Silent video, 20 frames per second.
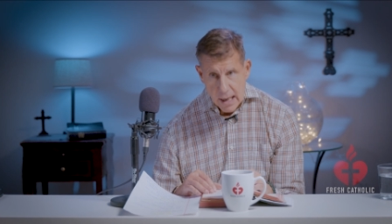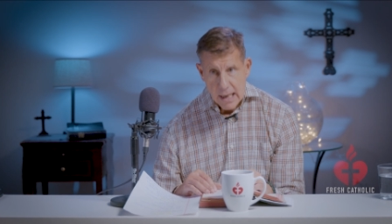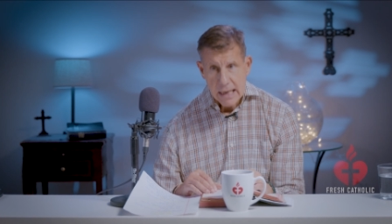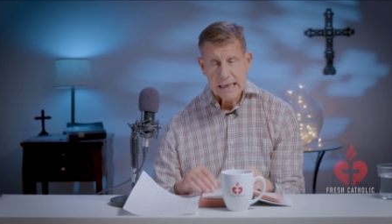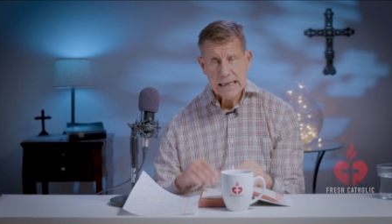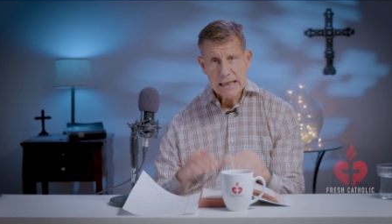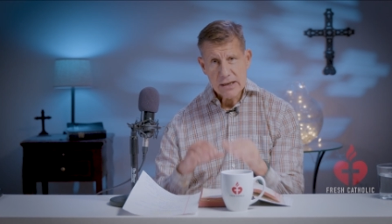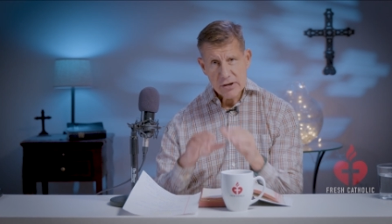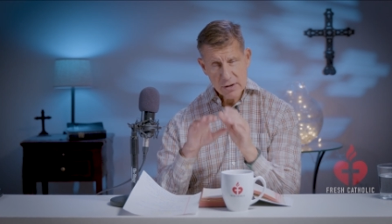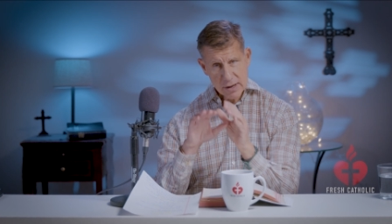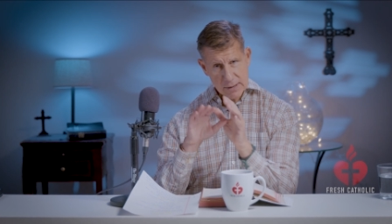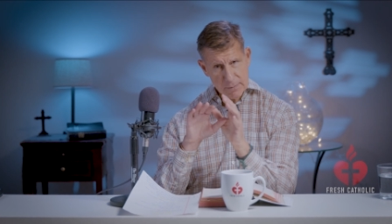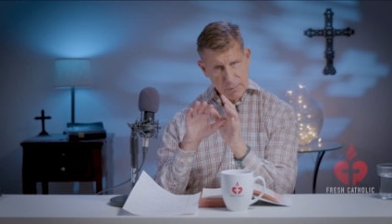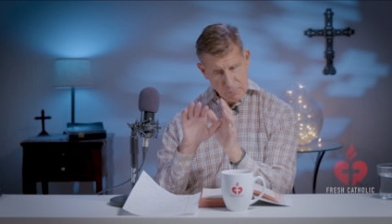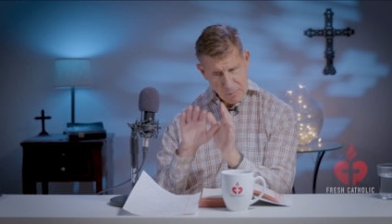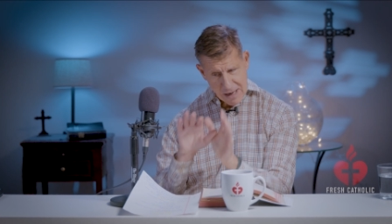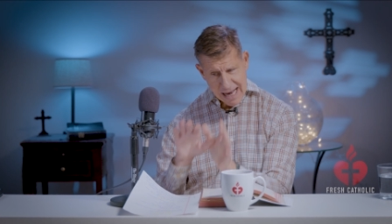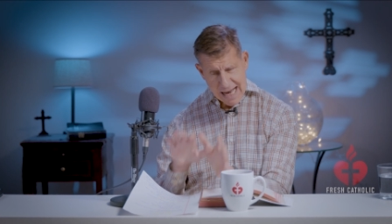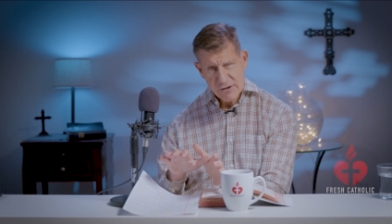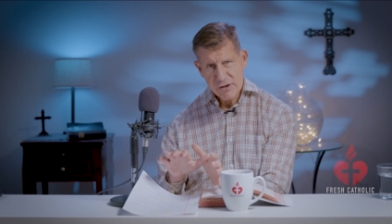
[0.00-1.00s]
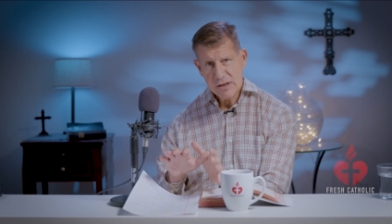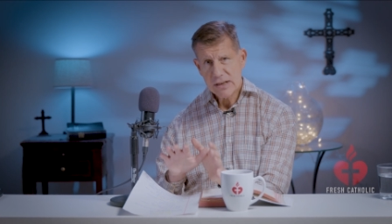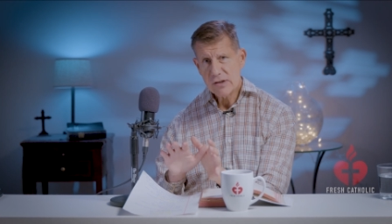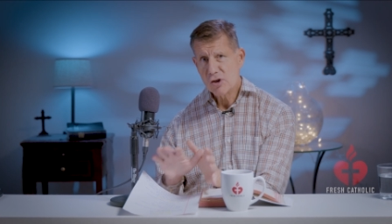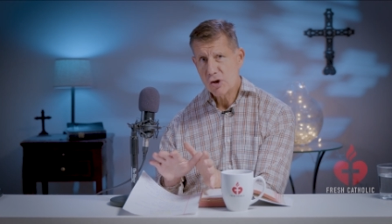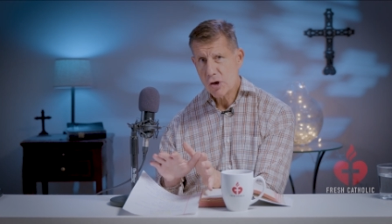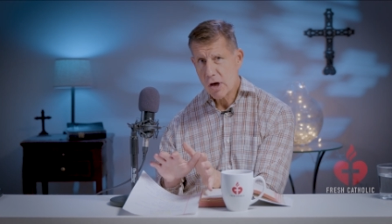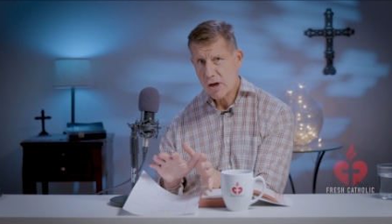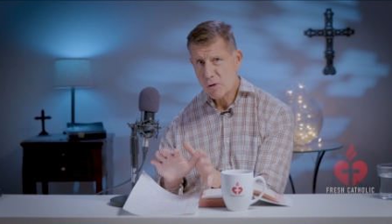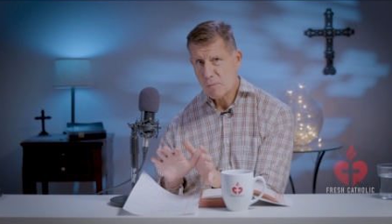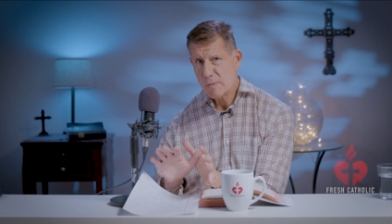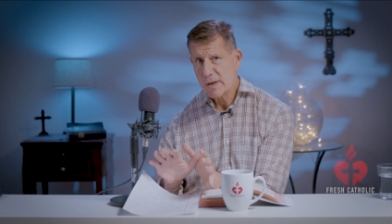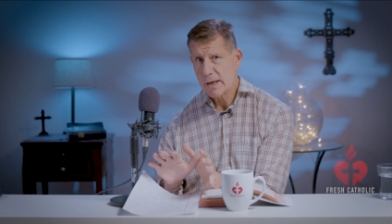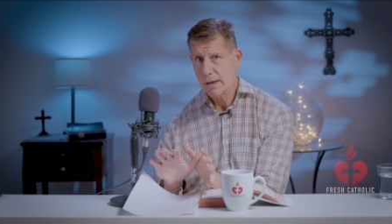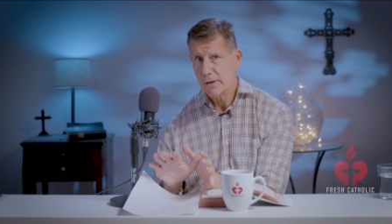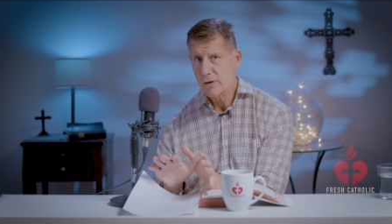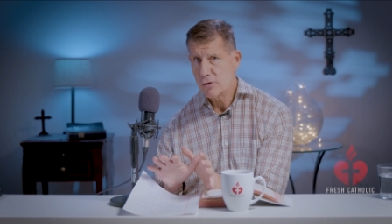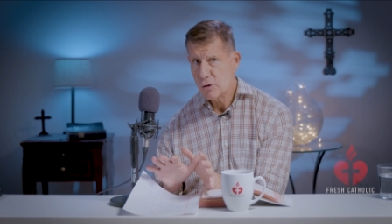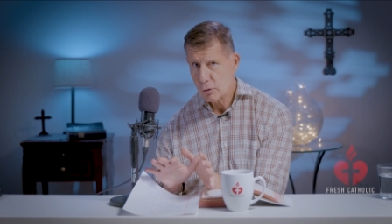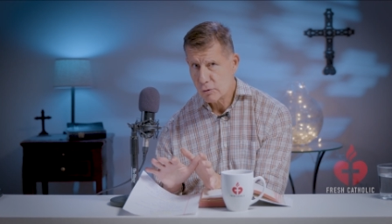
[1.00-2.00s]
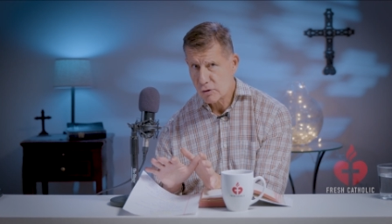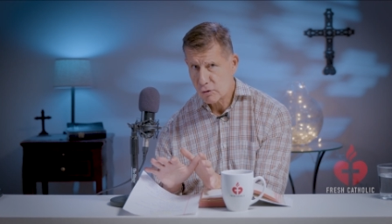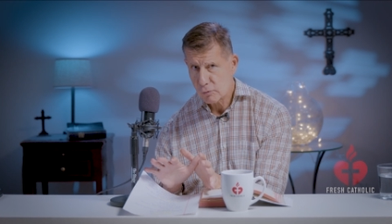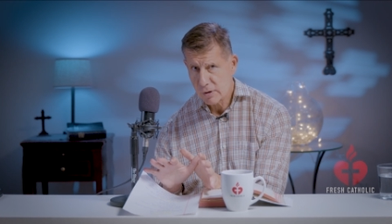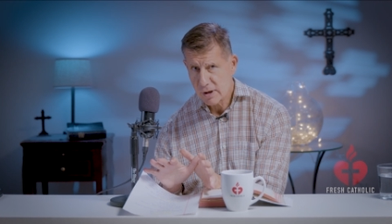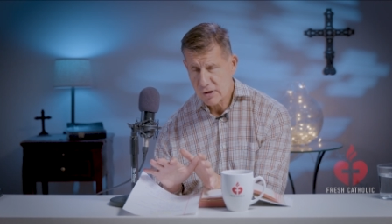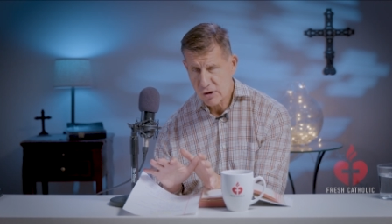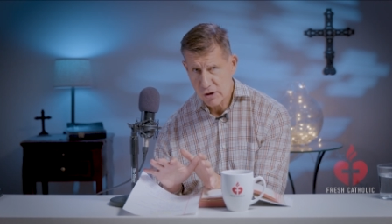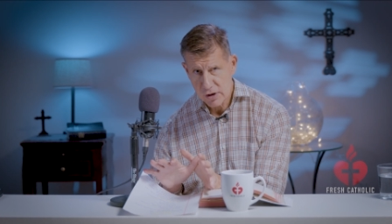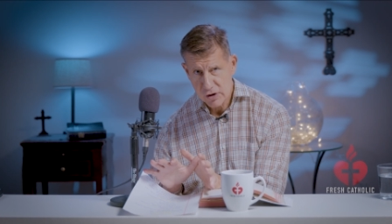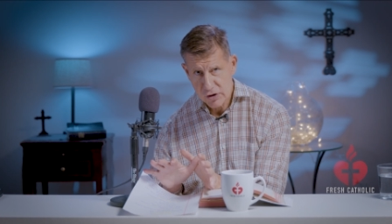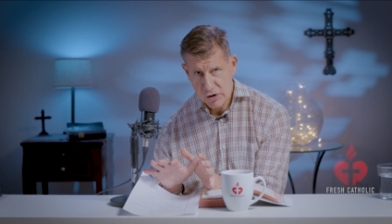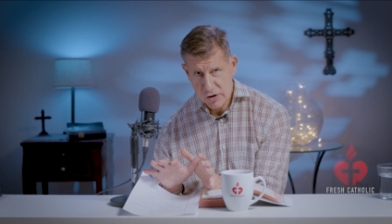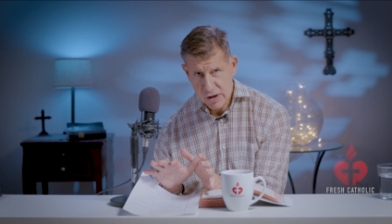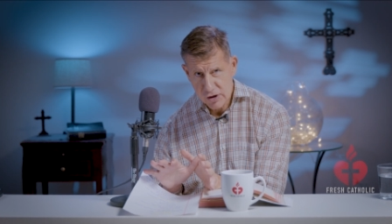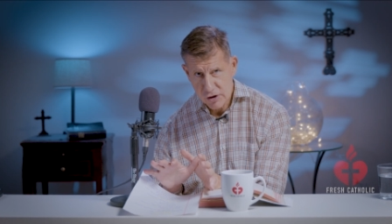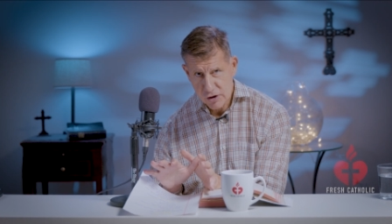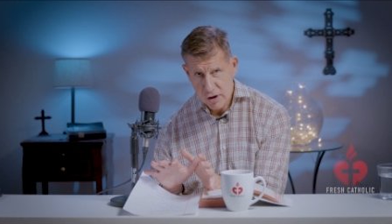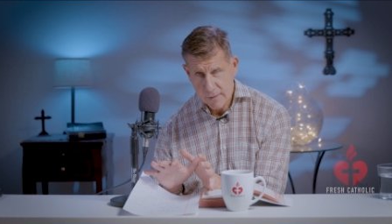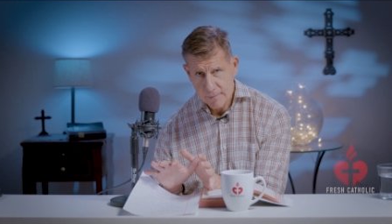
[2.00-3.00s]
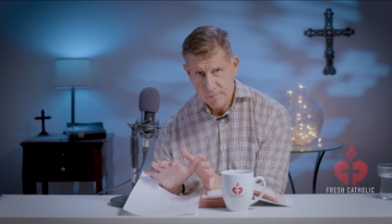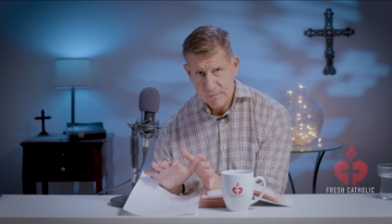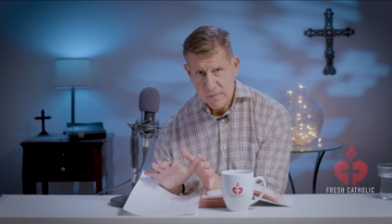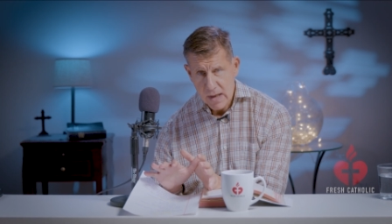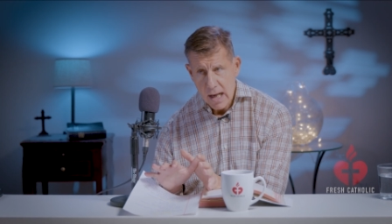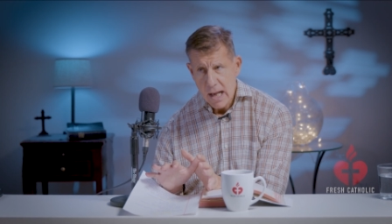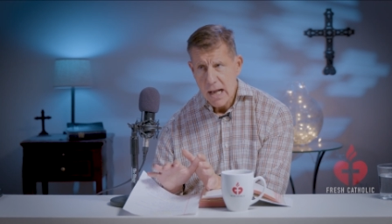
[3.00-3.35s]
He's passing judgment on the Jewish religious system,